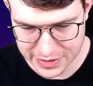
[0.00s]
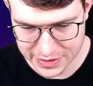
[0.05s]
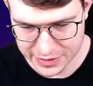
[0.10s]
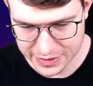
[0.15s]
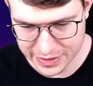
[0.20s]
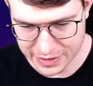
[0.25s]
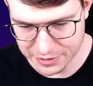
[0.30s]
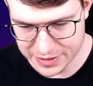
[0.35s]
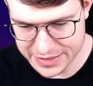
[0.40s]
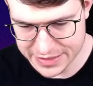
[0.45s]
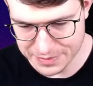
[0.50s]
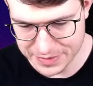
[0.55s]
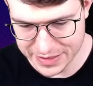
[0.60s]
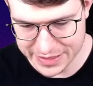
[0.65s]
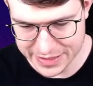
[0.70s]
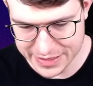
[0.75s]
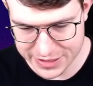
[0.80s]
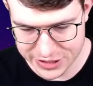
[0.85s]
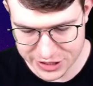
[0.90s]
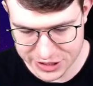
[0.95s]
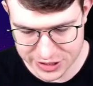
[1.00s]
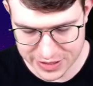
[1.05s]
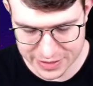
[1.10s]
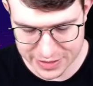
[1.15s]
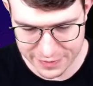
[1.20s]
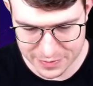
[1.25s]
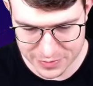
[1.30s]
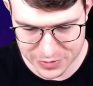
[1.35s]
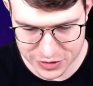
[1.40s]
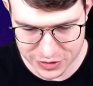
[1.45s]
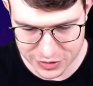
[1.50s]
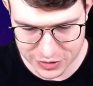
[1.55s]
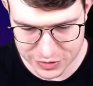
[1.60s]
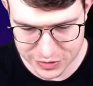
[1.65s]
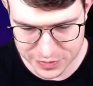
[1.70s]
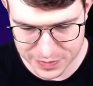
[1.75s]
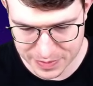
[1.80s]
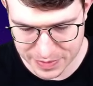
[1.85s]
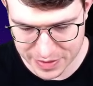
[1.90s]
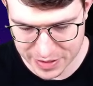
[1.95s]
Okay, what's happening? If I'm just gonna use
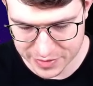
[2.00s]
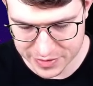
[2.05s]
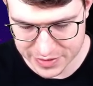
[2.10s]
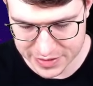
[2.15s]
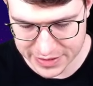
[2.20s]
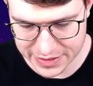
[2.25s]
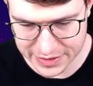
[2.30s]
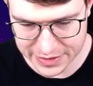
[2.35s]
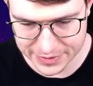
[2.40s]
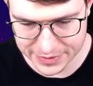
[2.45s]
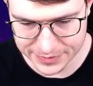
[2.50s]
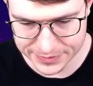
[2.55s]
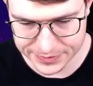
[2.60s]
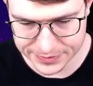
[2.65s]
Barbarians there...